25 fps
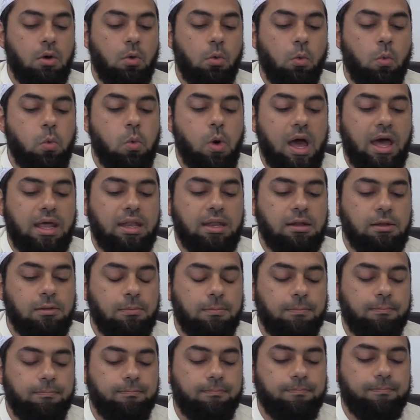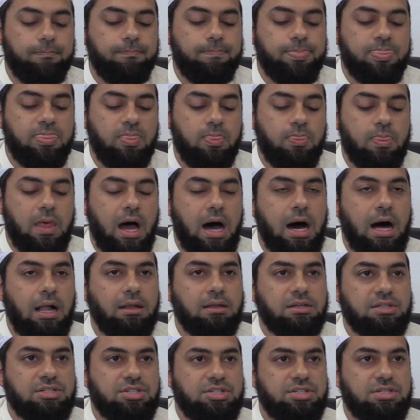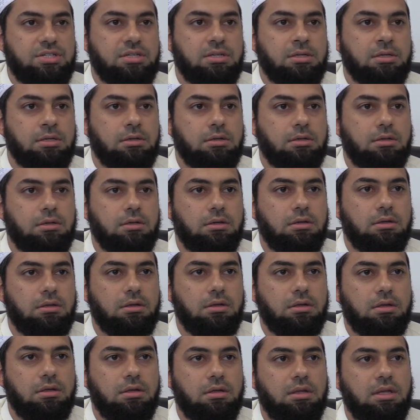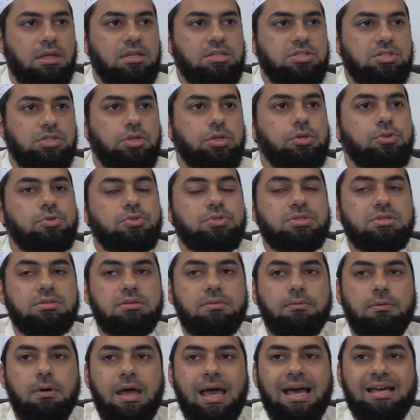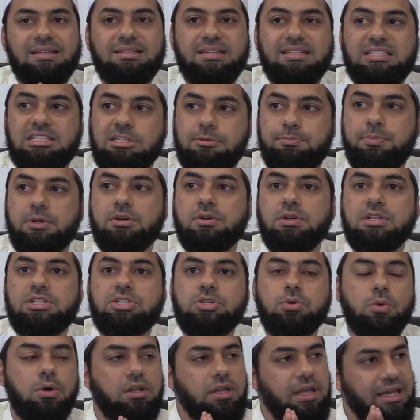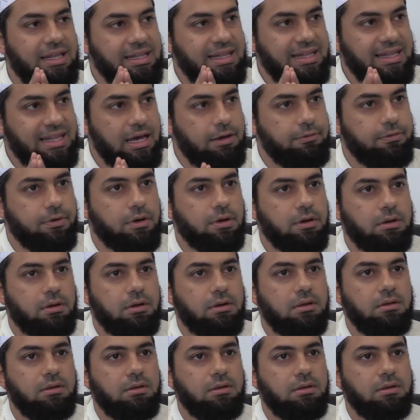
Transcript: When knowledge is used as a spiritual endeavor,